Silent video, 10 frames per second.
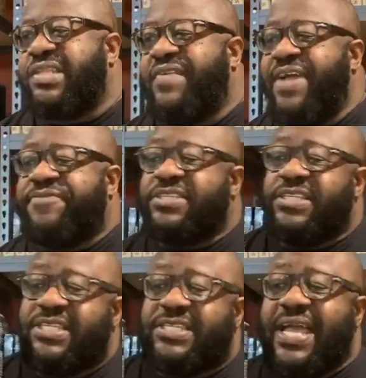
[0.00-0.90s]
Ephesus?
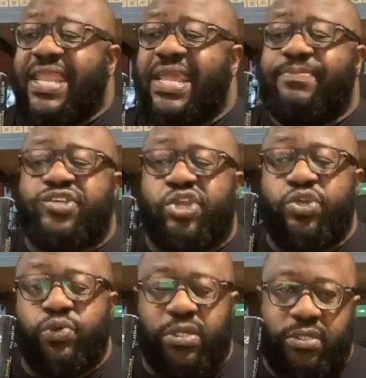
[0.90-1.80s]
This guy named
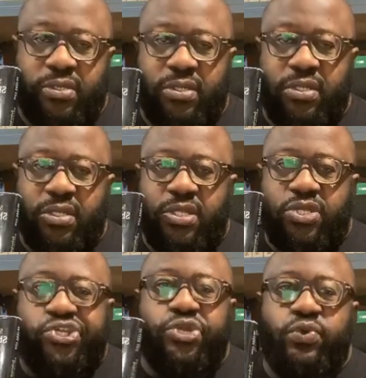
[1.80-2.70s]
Shenouda.
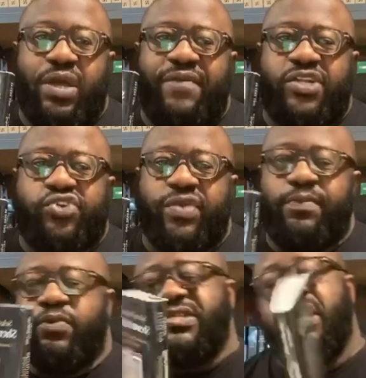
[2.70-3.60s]
Shenouda of Atreat
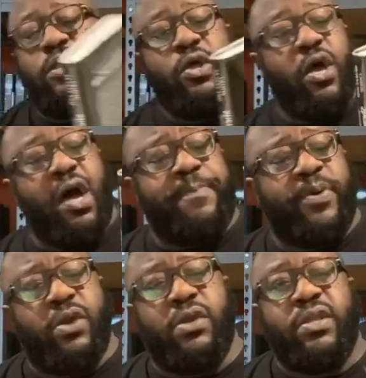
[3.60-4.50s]
was an
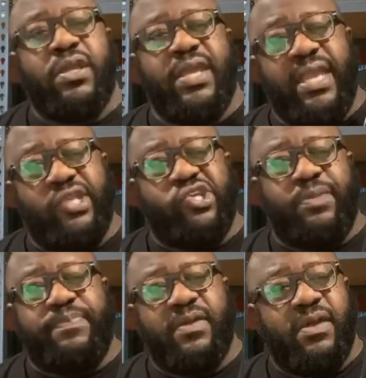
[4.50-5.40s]
Upper
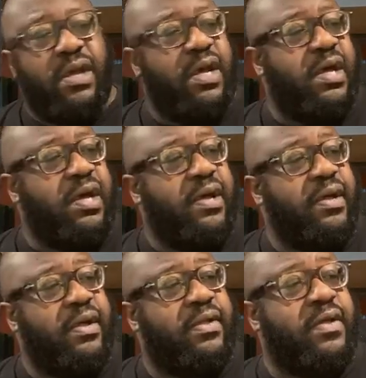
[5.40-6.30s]
Egypt
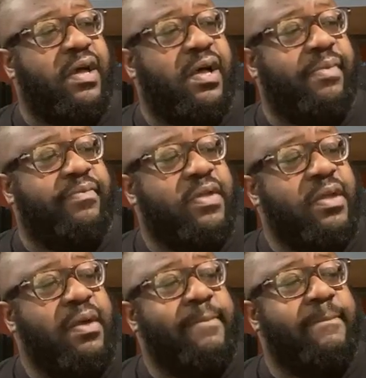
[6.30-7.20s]
monk
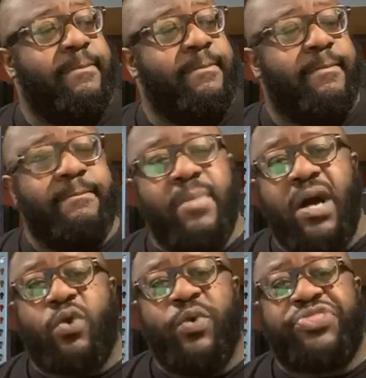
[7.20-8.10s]

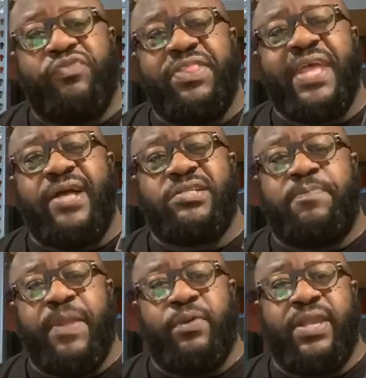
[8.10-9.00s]
with 3,000
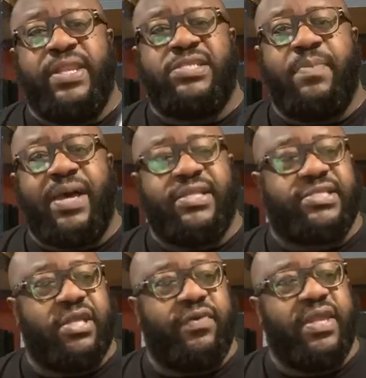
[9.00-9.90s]
people in his
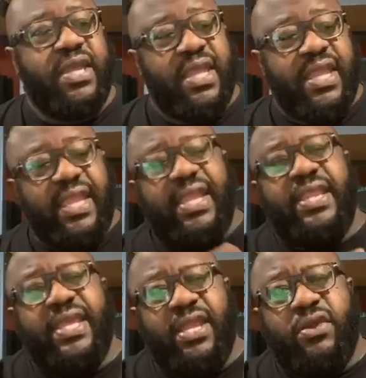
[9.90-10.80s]
monastery. In
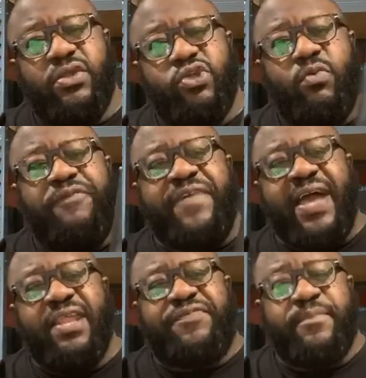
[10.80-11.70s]
here, you will
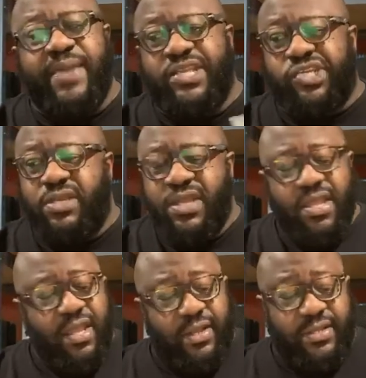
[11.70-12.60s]
find information.
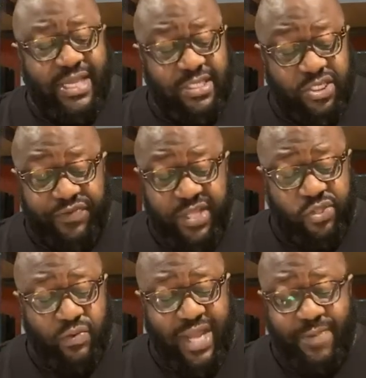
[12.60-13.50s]
As I was reading
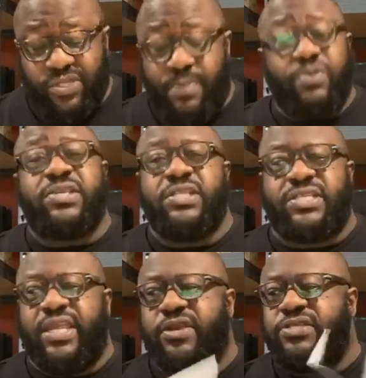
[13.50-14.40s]
through it, I was almost in
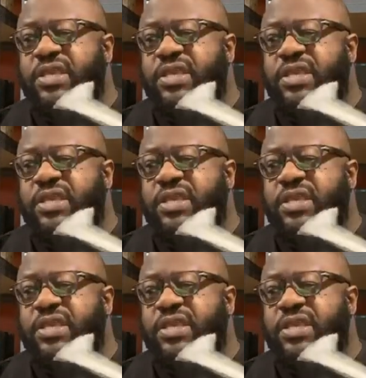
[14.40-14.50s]
tears.